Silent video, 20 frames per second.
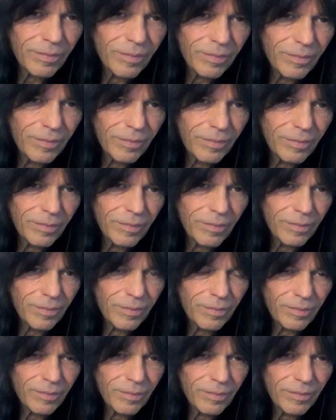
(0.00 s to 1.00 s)

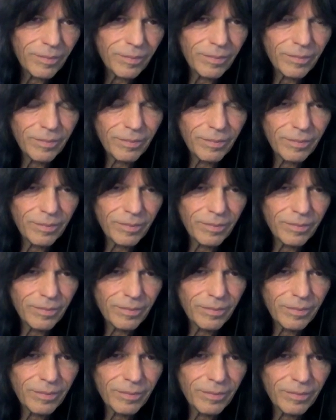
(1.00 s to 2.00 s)

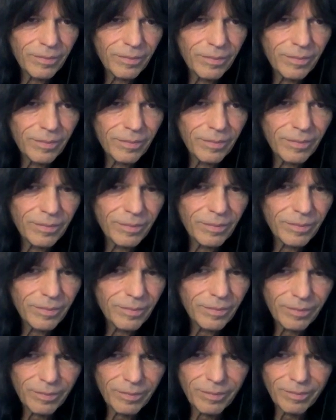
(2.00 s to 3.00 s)

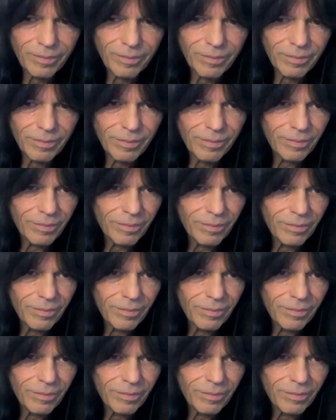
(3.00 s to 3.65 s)
(not speaking)